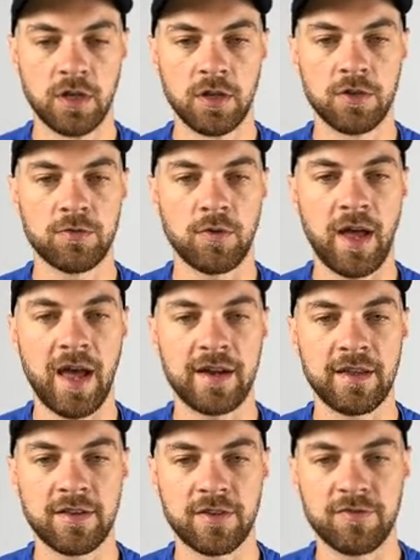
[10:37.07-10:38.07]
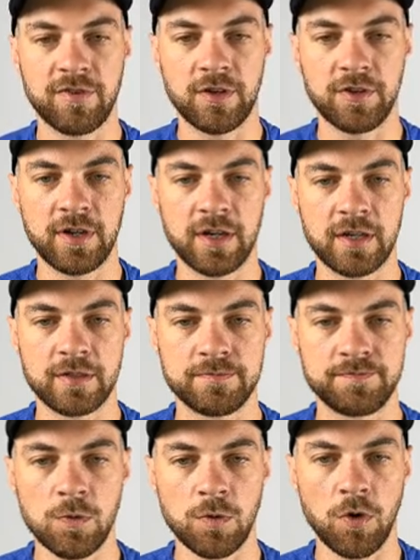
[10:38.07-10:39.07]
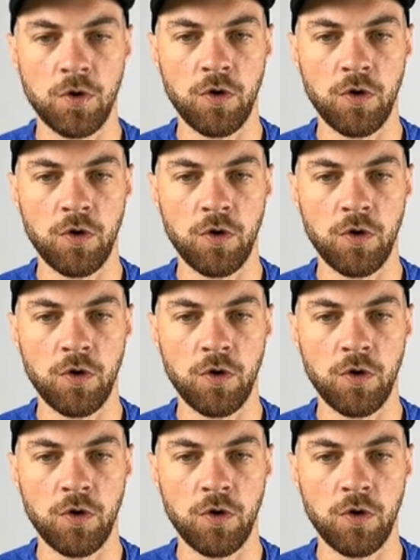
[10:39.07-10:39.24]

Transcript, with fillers: So we'll add in this field here, go